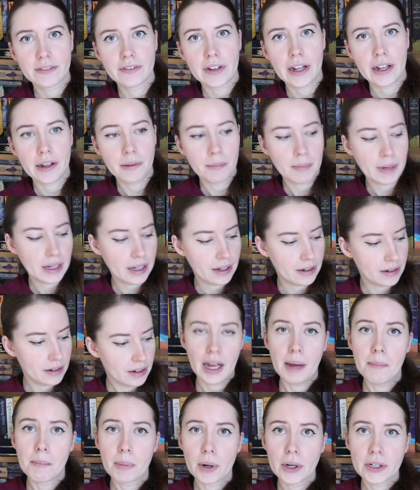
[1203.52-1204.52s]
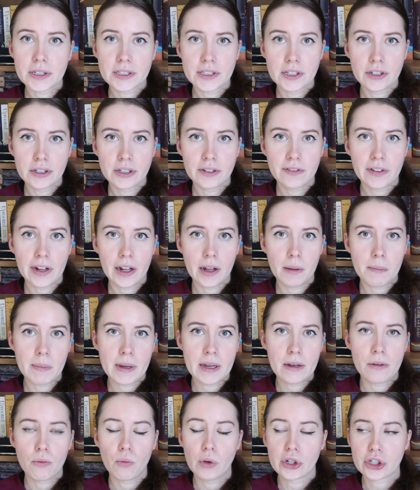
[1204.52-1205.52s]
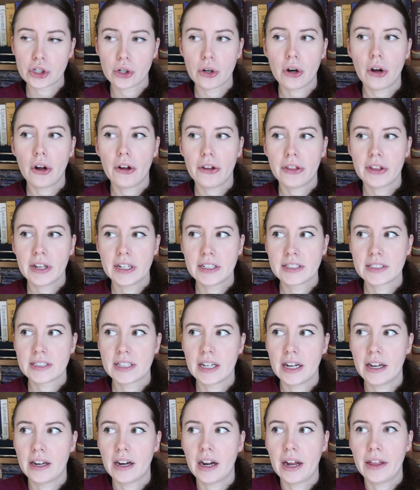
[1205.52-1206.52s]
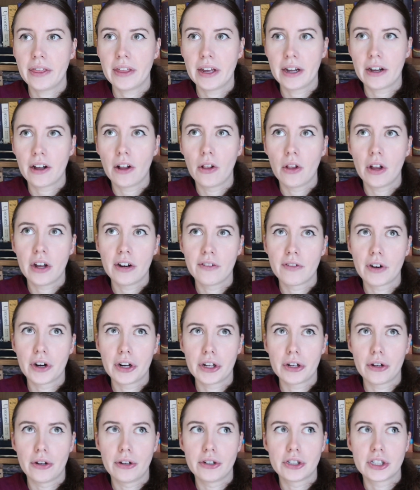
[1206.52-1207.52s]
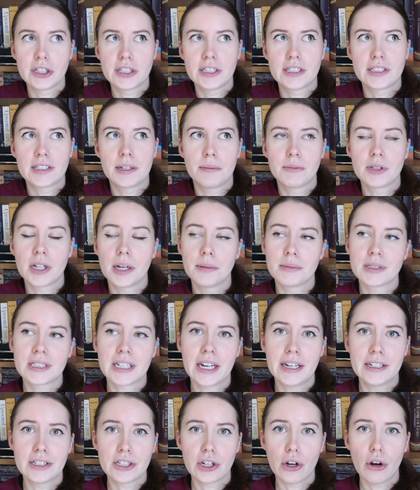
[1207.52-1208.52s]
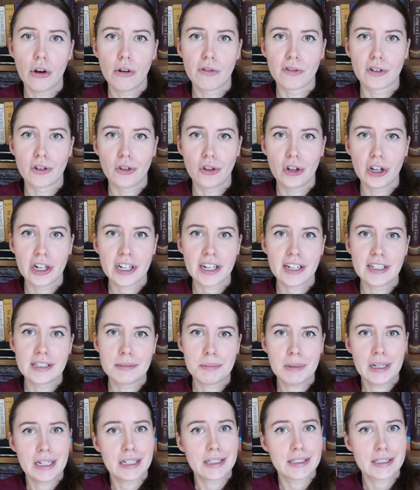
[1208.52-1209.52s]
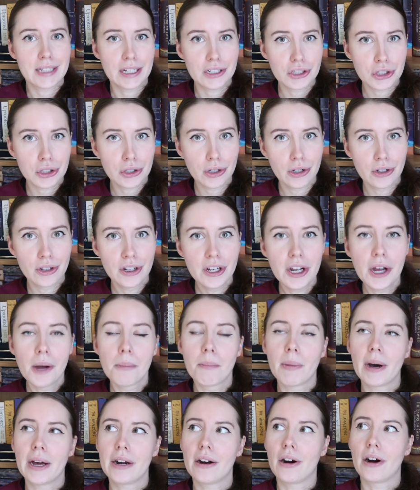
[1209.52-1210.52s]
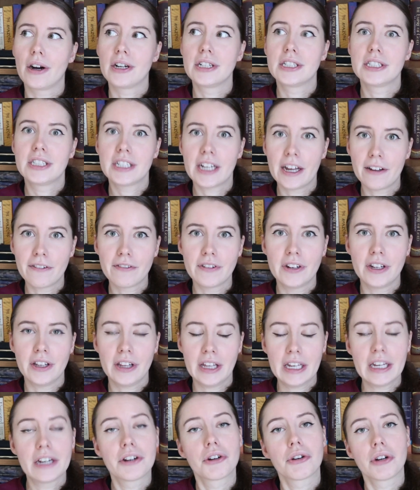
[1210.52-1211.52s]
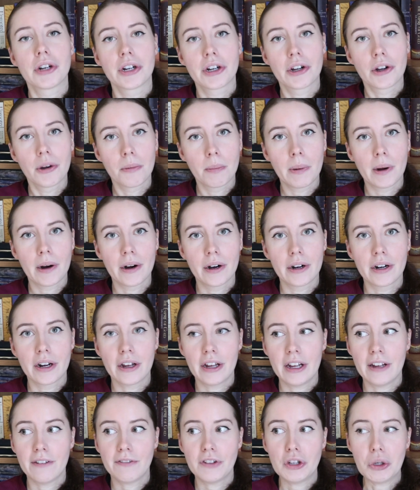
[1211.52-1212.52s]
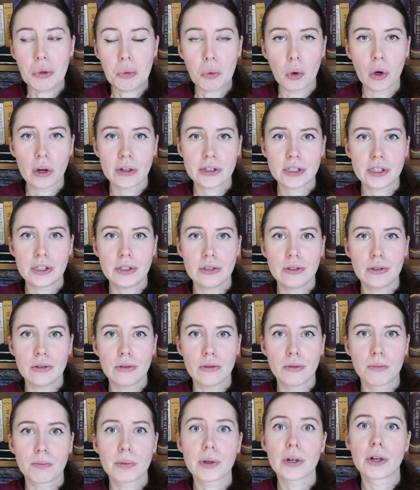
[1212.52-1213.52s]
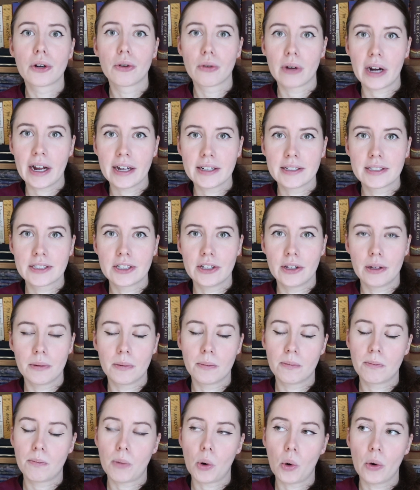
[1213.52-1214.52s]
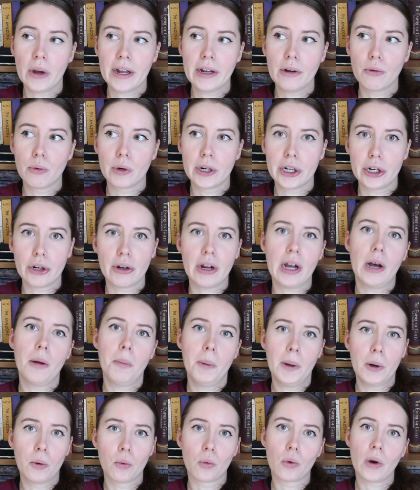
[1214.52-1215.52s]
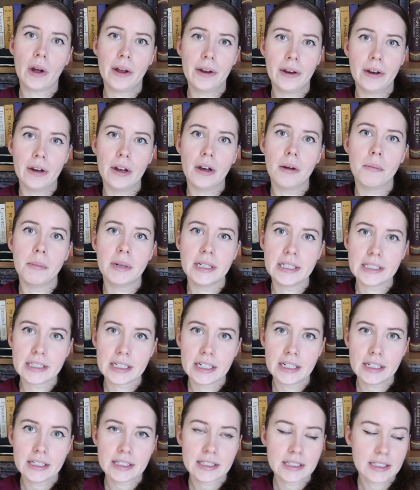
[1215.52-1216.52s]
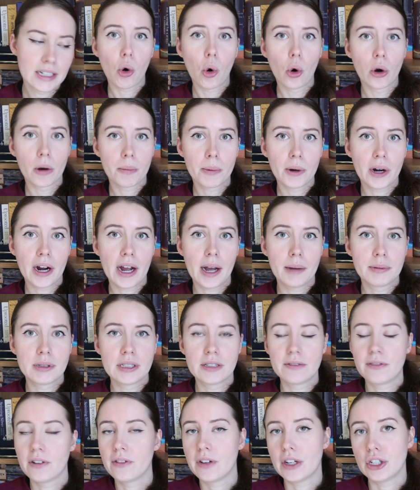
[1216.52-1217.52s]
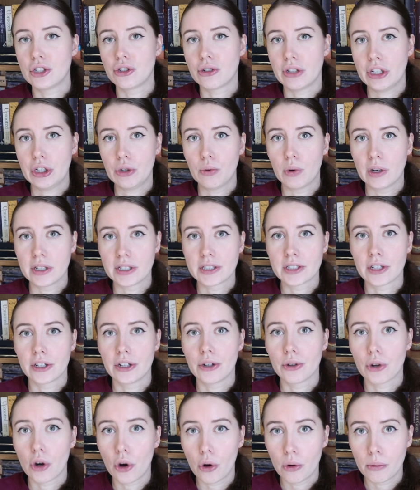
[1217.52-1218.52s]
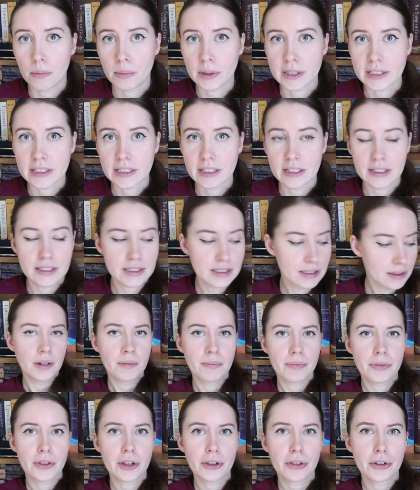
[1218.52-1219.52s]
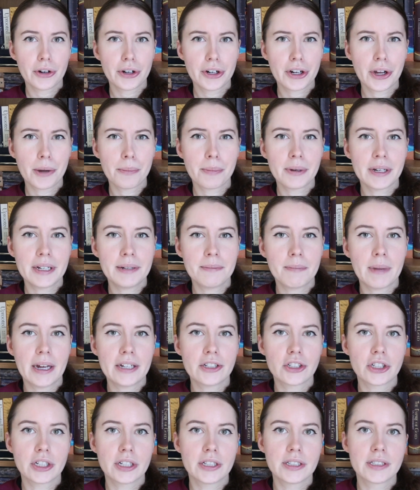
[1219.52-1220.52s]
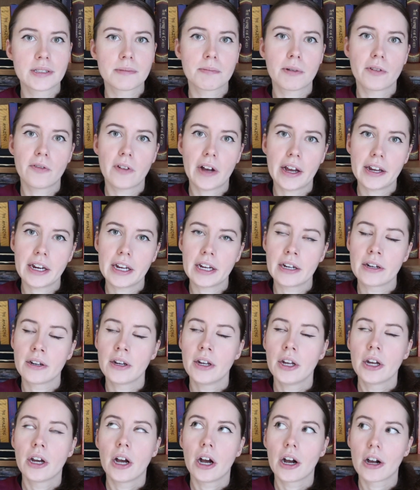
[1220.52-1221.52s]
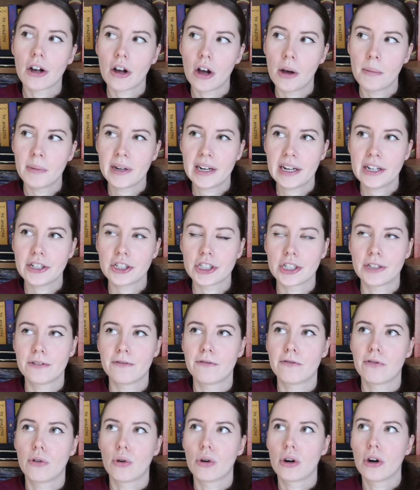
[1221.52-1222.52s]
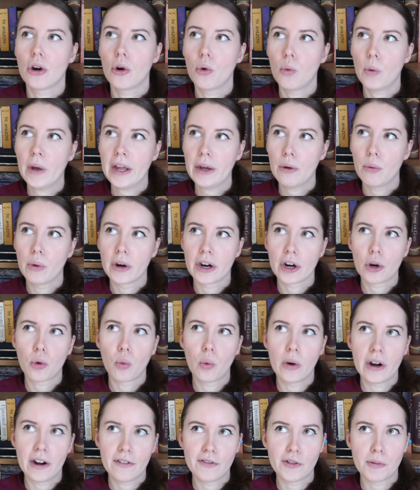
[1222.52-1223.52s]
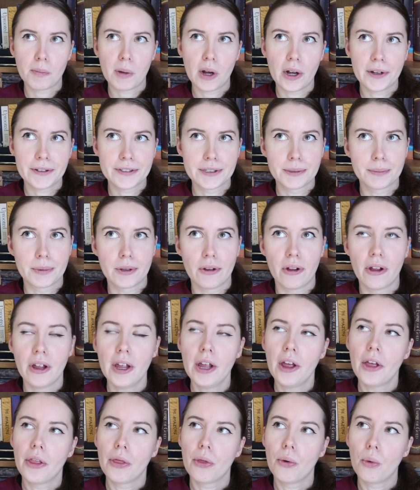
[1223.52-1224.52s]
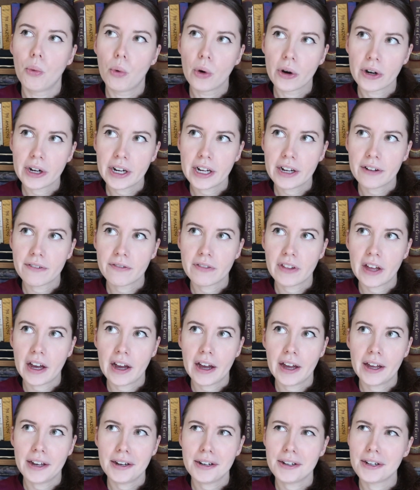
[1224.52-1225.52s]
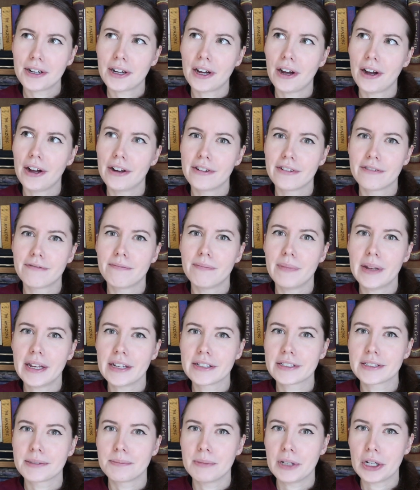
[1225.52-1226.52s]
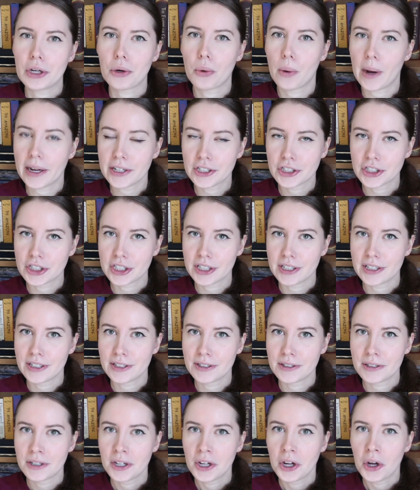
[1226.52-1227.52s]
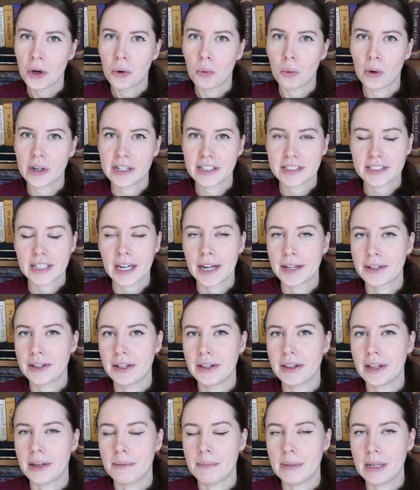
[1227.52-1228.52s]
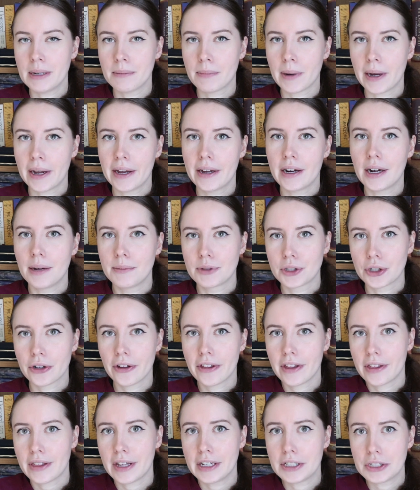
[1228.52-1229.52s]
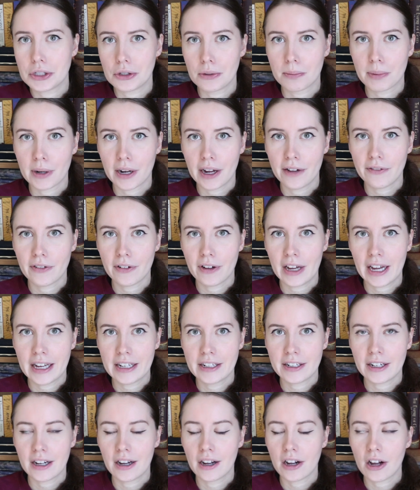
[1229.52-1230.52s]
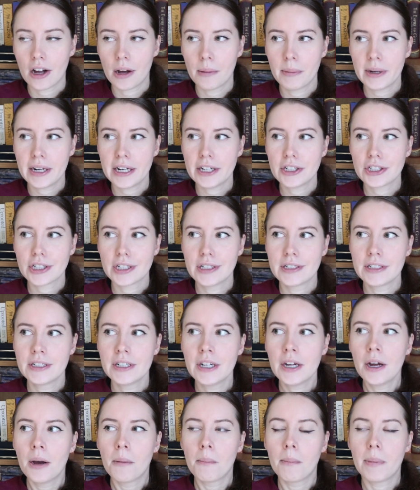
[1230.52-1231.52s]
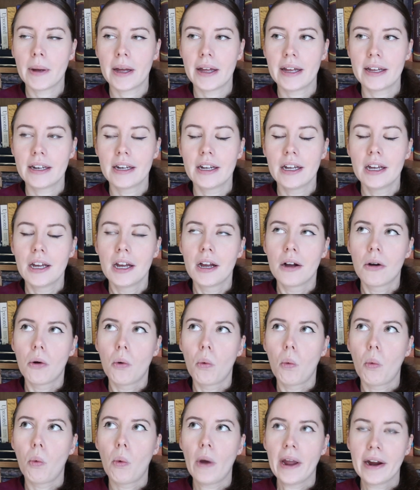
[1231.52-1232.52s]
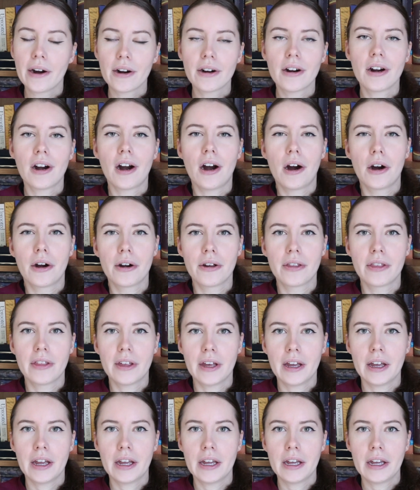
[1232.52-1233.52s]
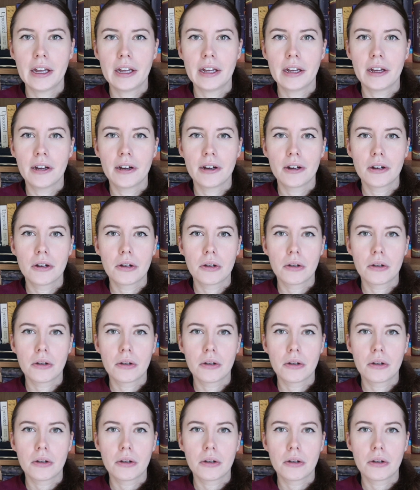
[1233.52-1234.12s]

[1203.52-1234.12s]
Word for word: development, and personal development, which are all things that I think a lot of archaeologists sometimes tend to overlook as being essential, but are definitely a critical part if you want to progress to the point where you're helping run a business, or perhaps if eventually you want to start your own business. The third company mentions providing accommodation for away work wherever possible. The wording of that kind of makes me question what exactly they mean by it. I'm sure that they do provide accommodation, but where are they